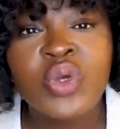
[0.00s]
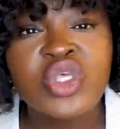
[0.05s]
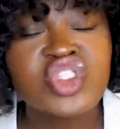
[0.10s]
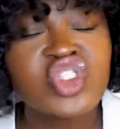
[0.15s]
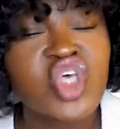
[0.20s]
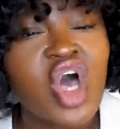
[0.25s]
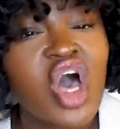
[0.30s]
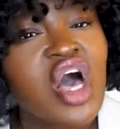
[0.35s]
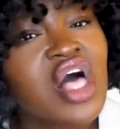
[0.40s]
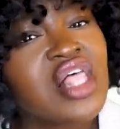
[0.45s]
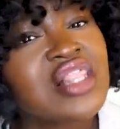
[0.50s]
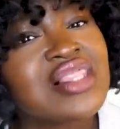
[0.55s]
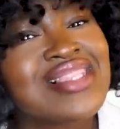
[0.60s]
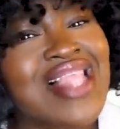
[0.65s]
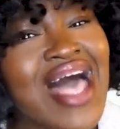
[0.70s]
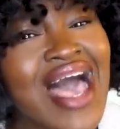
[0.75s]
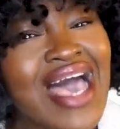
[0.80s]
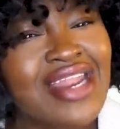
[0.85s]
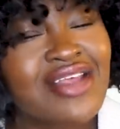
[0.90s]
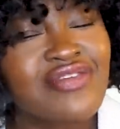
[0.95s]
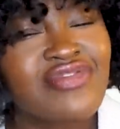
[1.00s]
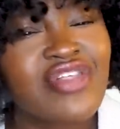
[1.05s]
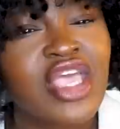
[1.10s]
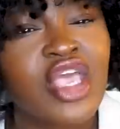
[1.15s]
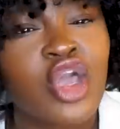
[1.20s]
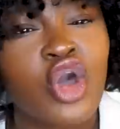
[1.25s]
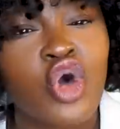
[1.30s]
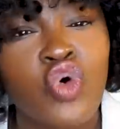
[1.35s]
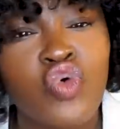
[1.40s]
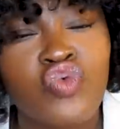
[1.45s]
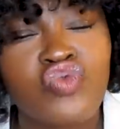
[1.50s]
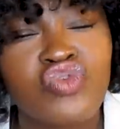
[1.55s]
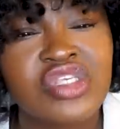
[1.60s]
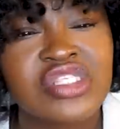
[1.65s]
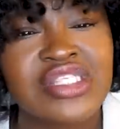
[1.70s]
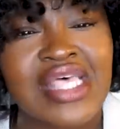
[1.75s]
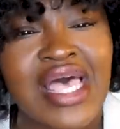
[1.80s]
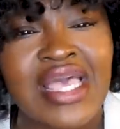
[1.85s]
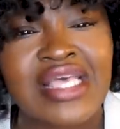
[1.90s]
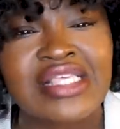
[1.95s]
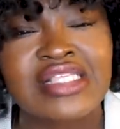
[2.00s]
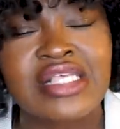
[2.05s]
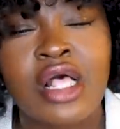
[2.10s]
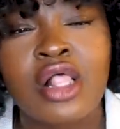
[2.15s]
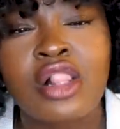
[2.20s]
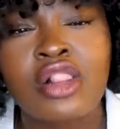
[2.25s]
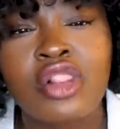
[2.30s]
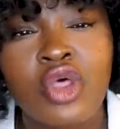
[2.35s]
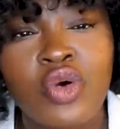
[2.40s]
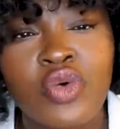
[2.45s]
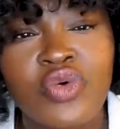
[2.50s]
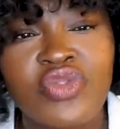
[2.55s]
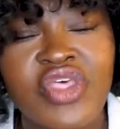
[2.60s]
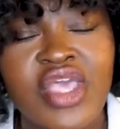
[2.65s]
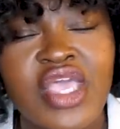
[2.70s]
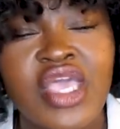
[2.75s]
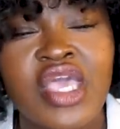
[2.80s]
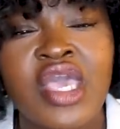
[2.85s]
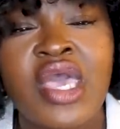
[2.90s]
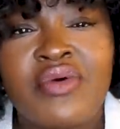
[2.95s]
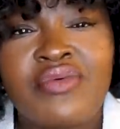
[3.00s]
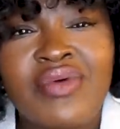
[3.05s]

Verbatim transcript: We saw a lot of like oversized clothing.